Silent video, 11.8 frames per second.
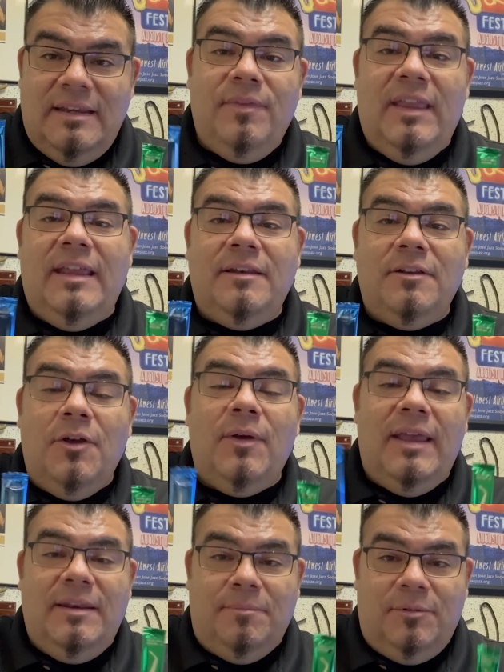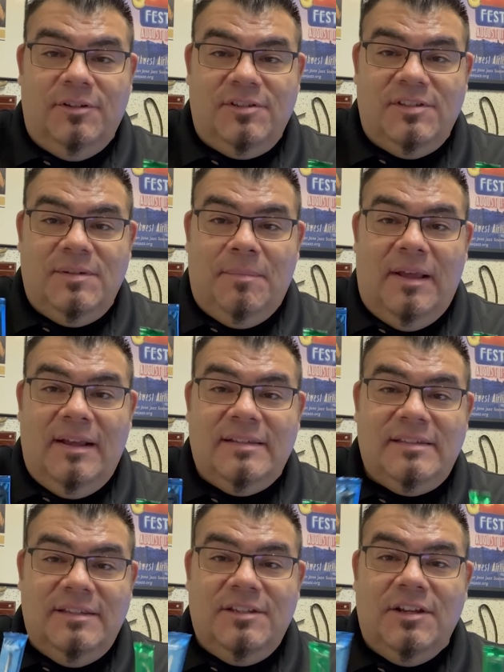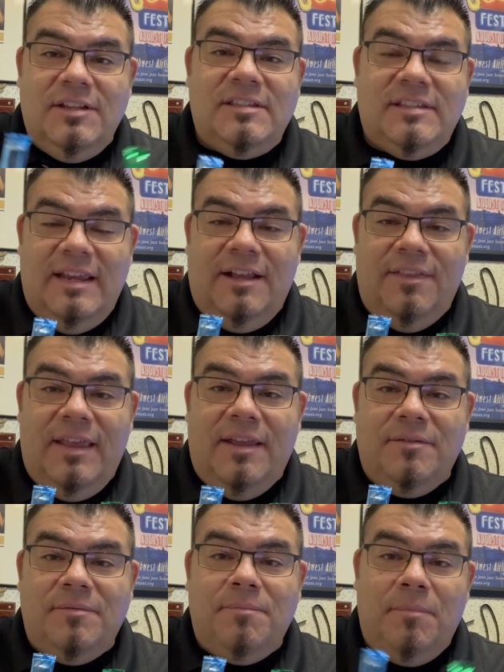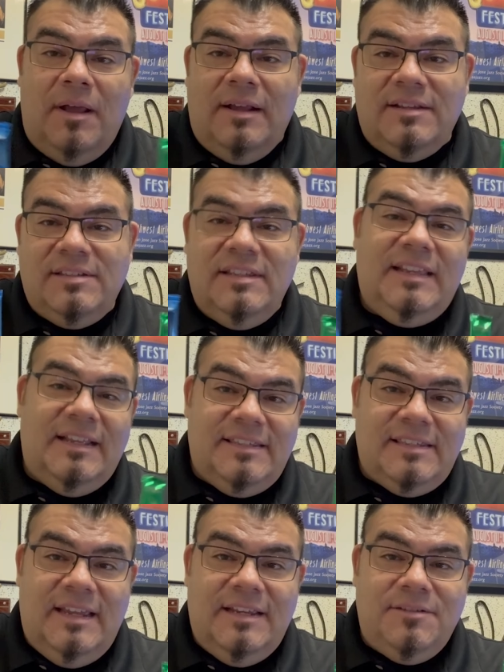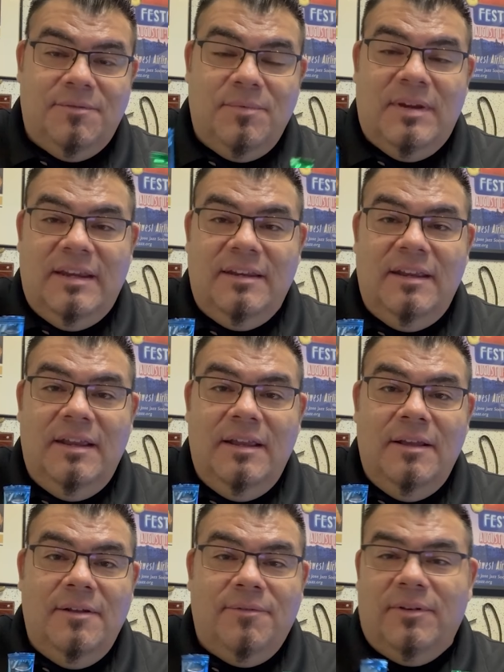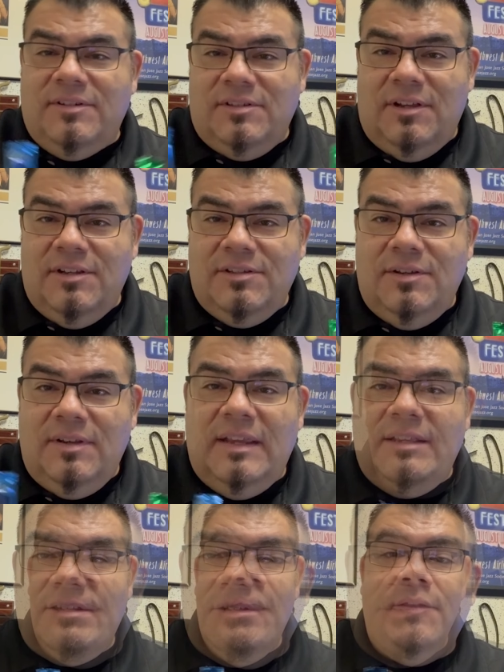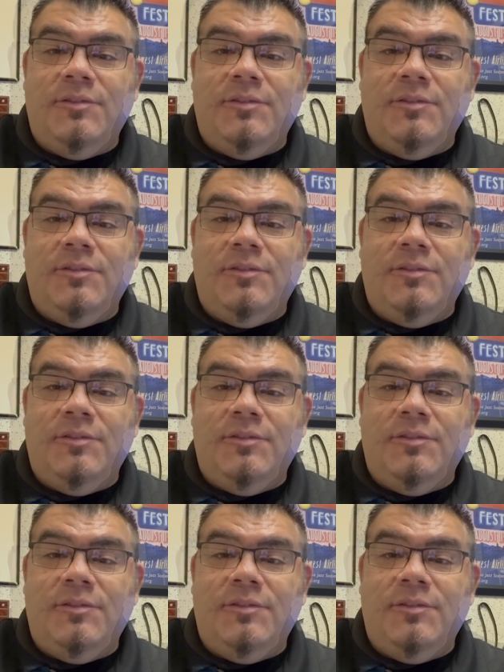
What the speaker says: then go ahead and purchase a box, and you could stay on that box and that size of reed for as long as you need to.